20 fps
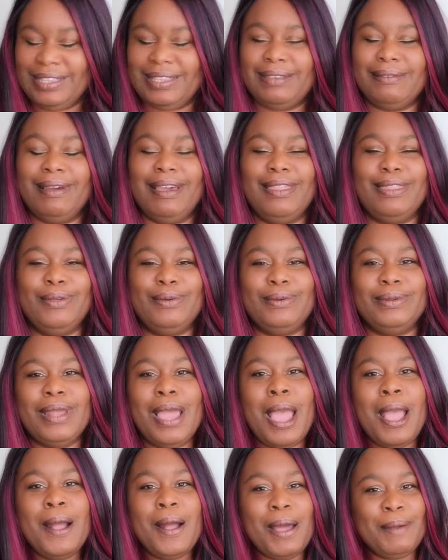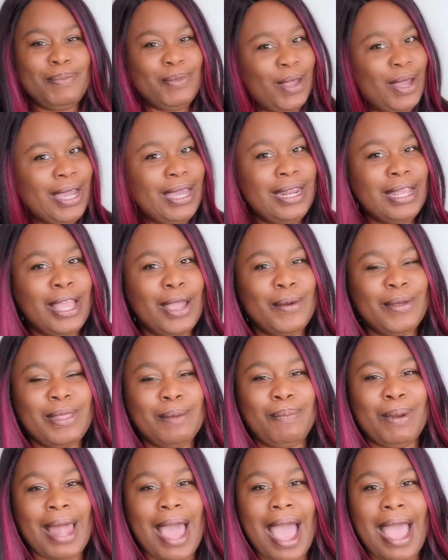And so I thought, I'm not going to go with
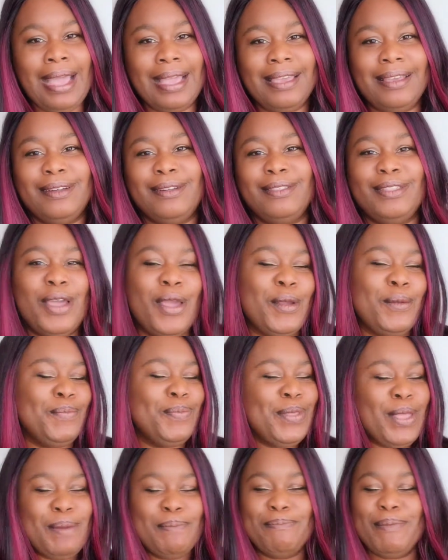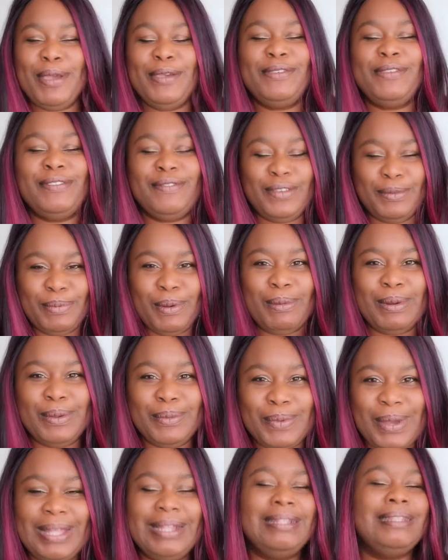a black, although most of you probably
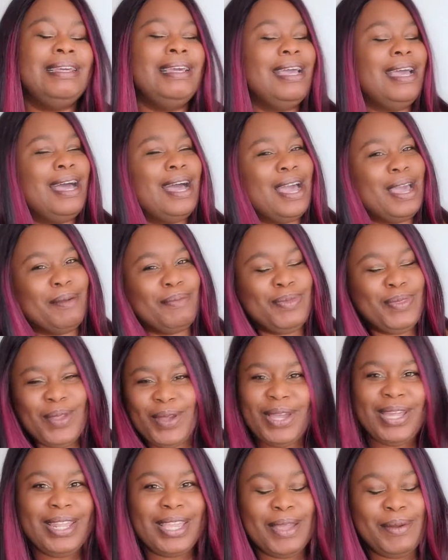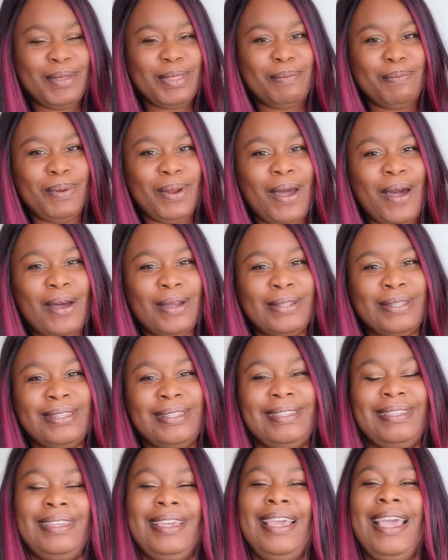will. I'm not going to go with a
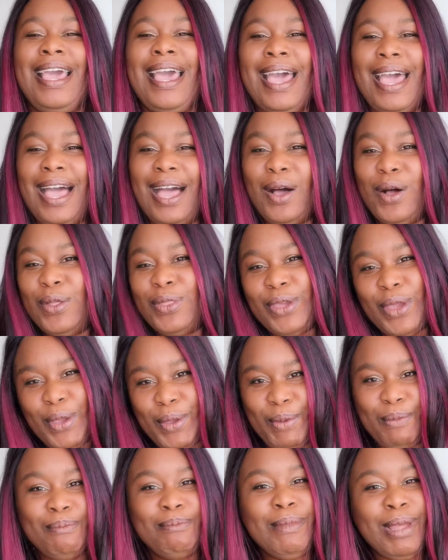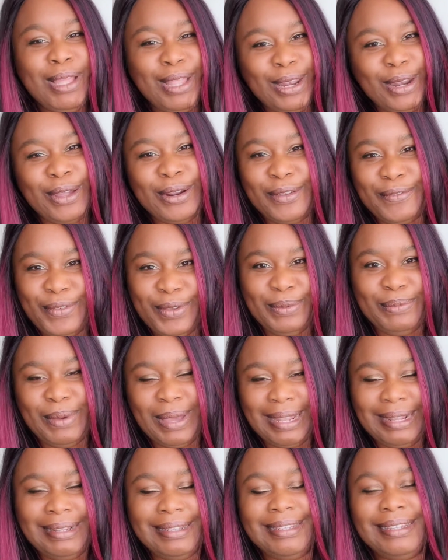blonde, although a lot of you
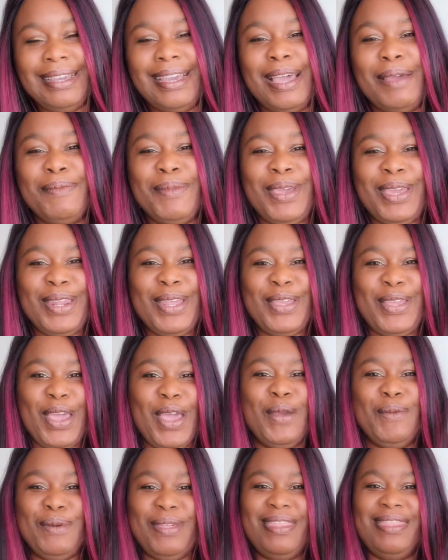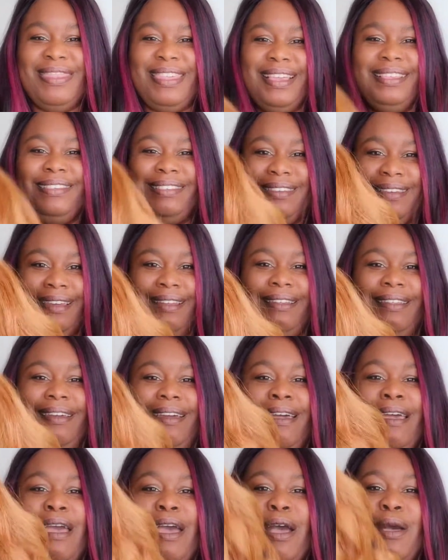will. I'm going to go with this
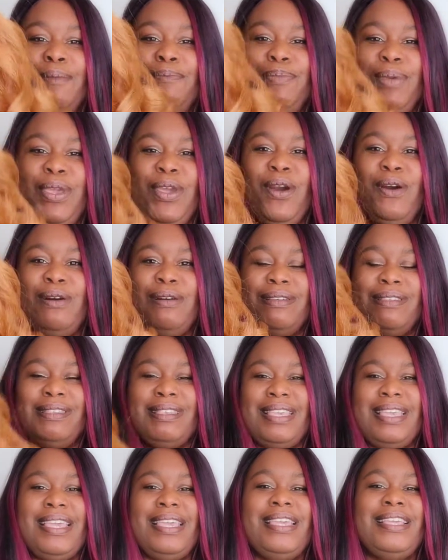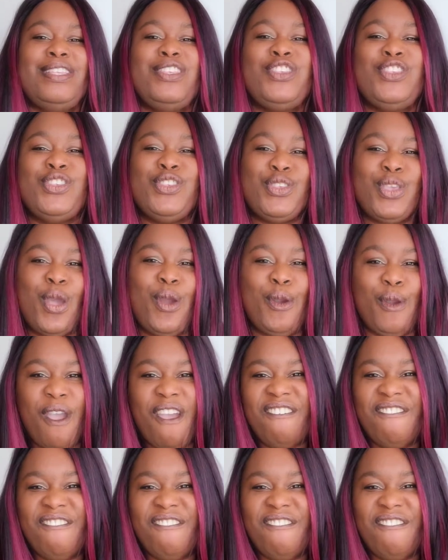color because it is so